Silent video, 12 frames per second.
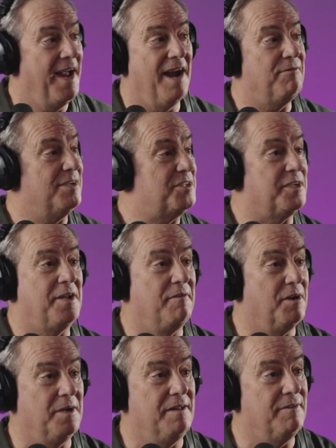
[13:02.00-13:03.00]
Every
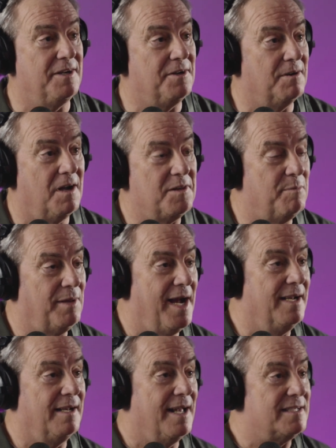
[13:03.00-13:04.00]
security vendor on the
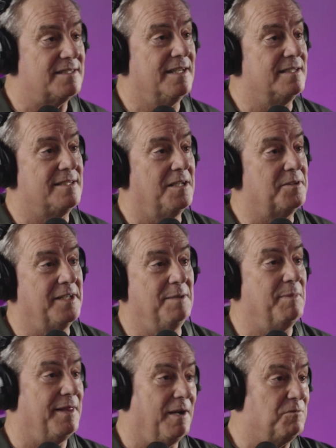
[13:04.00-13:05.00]
planet has an intel
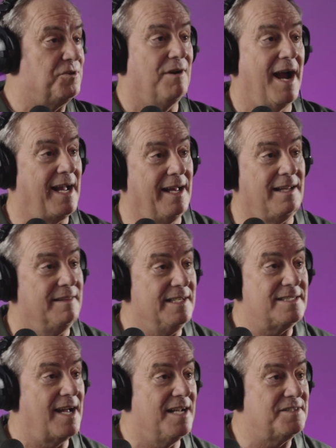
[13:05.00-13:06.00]
team, and they're tracking
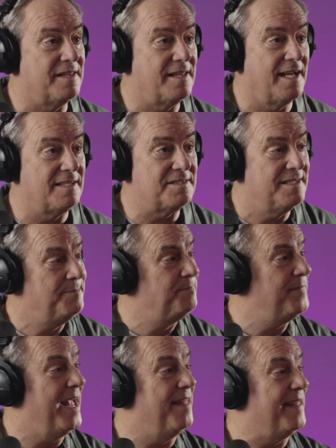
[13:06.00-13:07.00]
these kinds of things,
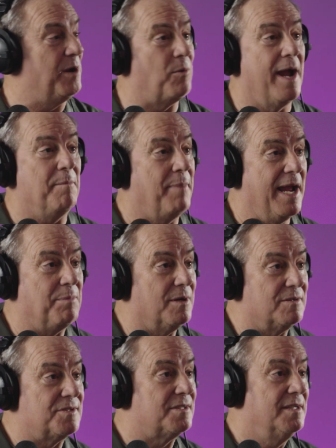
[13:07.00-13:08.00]
and they write
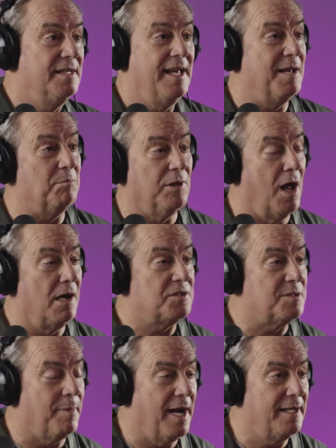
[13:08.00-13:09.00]
papers and
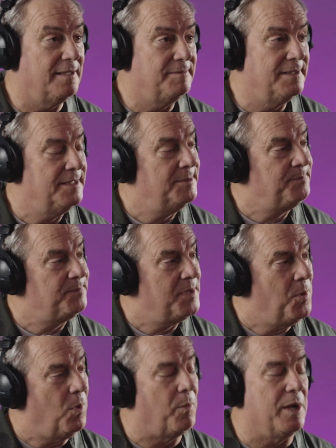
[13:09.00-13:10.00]
blogs about it.
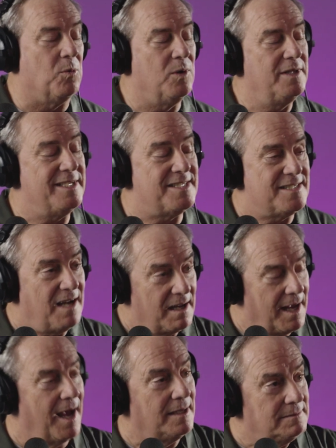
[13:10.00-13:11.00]
What we really
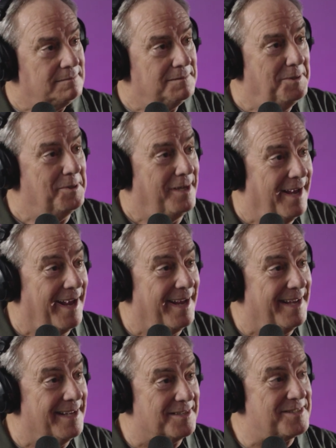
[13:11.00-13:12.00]
suck at, okay,
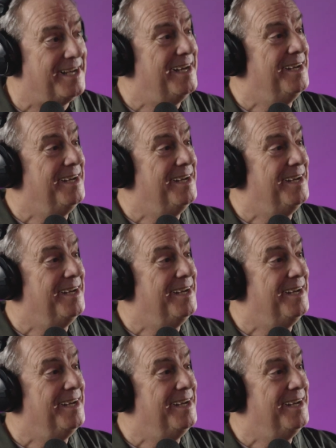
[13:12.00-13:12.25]
is